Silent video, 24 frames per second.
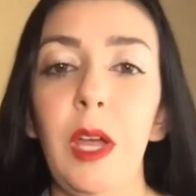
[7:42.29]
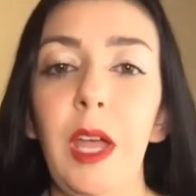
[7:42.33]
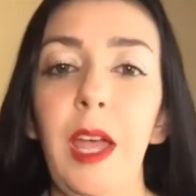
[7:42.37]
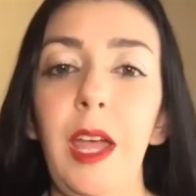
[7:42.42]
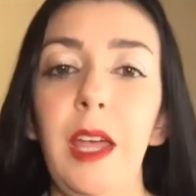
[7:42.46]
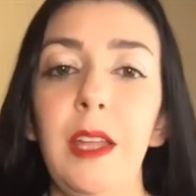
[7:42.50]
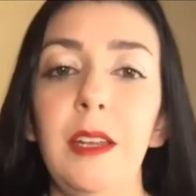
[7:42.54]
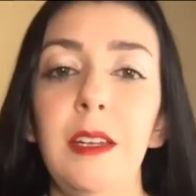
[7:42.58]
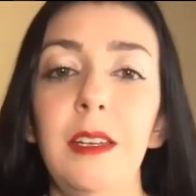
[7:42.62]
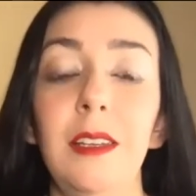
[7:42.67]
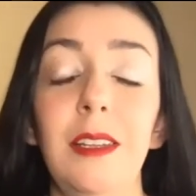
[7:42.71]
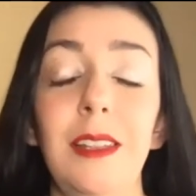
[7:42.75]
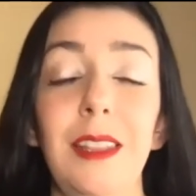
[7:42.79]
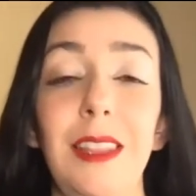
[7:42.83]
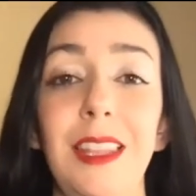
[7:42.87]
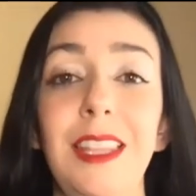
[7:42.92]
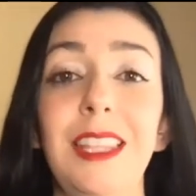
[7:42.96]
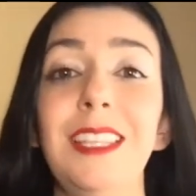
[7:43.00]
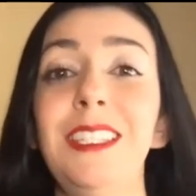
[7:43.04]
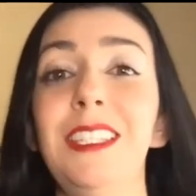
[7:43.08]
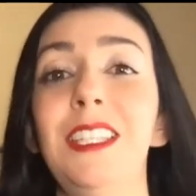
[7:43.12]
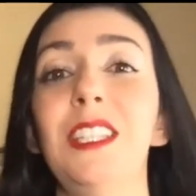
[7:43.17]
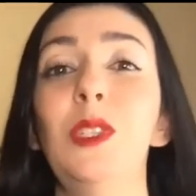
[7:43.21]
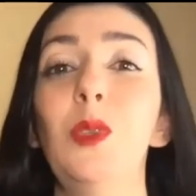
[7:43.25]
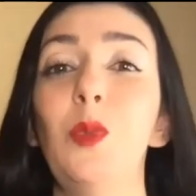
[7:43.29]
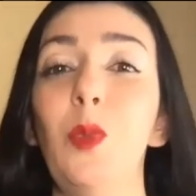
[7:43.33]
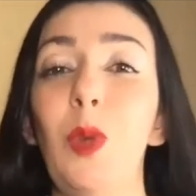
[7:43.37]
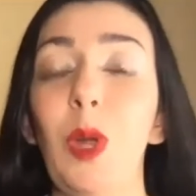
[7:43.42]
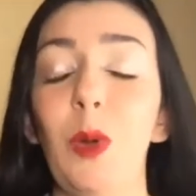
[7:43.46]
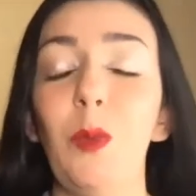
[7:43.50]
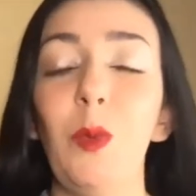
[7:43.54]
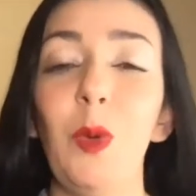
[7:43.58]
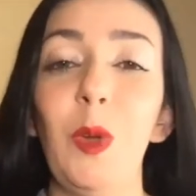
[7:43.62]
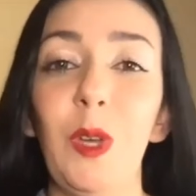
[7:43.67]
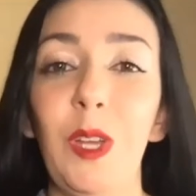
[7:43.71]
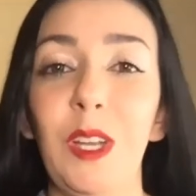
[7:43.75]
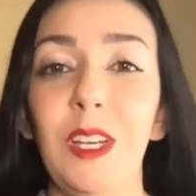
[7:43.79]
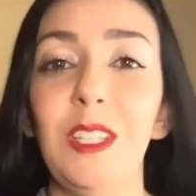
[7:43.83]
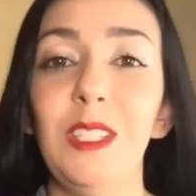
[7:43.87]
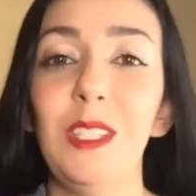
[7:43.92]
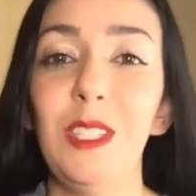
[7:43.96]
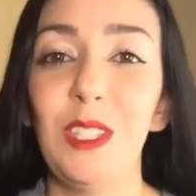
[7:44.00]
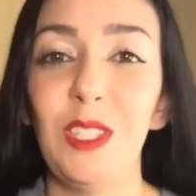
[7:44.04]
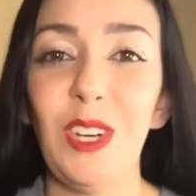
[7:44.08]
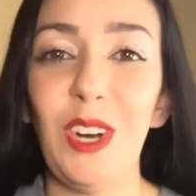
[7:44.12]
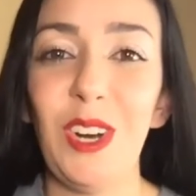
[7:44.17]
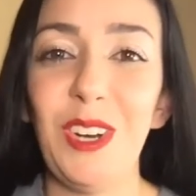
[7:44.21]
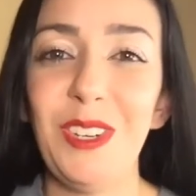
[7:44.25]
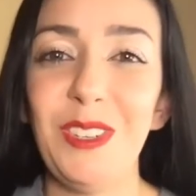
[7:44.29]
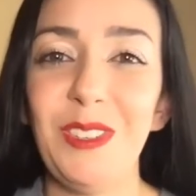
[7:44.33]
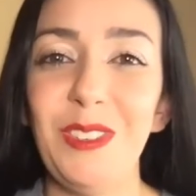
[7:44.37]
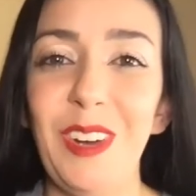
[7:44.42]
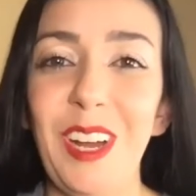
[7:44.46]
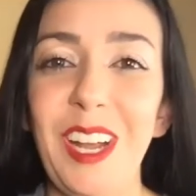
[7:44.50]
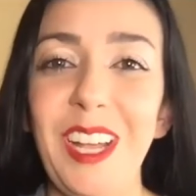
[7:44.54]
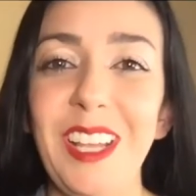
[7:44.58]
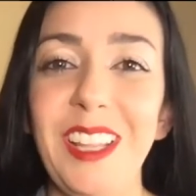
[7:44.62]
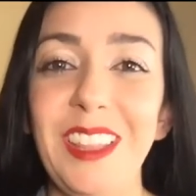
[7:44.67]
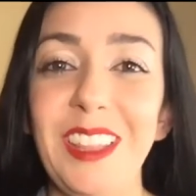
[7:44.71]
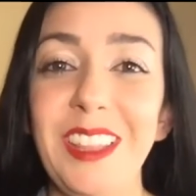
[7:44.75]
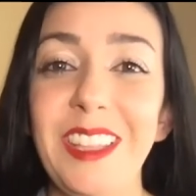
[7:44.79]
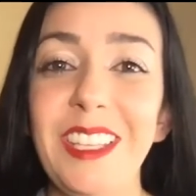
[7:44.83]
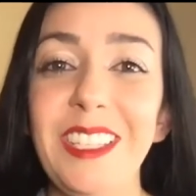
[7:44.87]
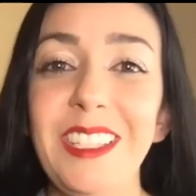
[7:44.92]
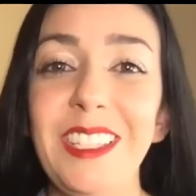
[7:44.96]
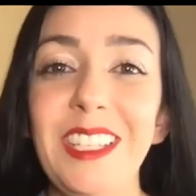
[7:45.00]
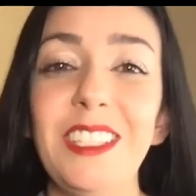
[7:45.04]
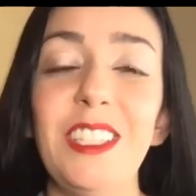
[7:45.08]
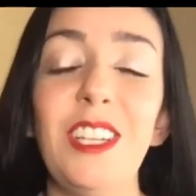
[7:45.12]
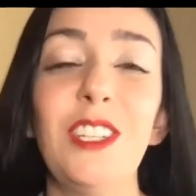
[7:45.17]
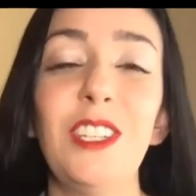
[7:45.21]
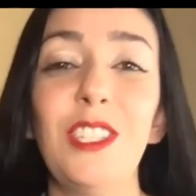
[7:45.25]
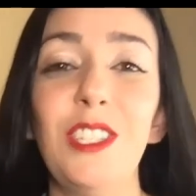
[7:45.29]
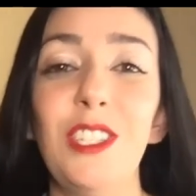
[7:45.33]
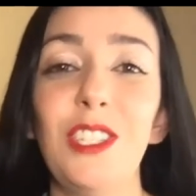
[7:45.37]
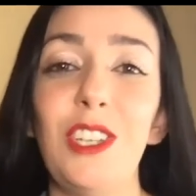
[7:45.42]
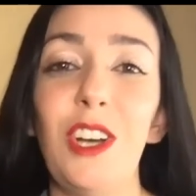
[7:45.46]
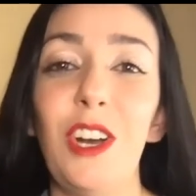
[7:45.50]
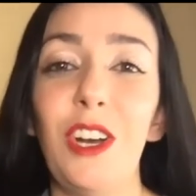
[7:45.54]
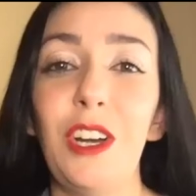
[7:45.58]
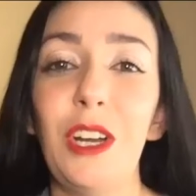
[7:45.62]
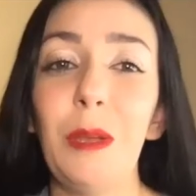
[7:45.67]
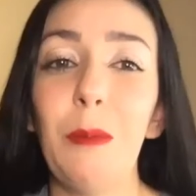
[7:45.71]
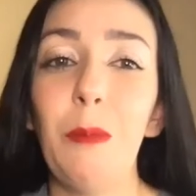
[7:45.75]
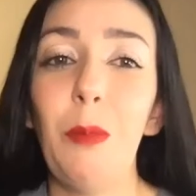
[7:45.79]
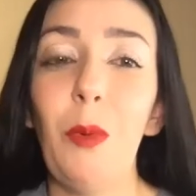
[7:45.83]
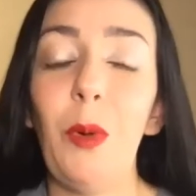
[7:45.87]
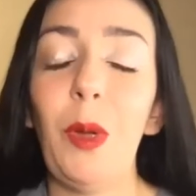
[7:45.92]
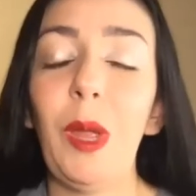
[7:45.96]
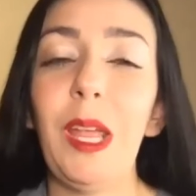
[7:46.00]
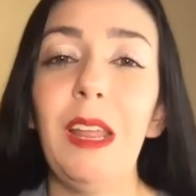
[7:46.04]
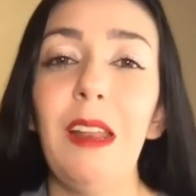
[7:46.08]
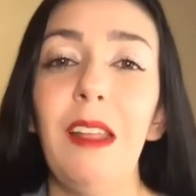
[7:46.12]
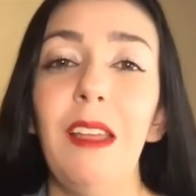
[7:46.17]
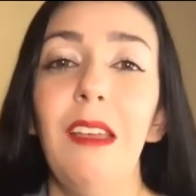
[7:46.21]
And this is where we're gonna start, right? This is our starting point.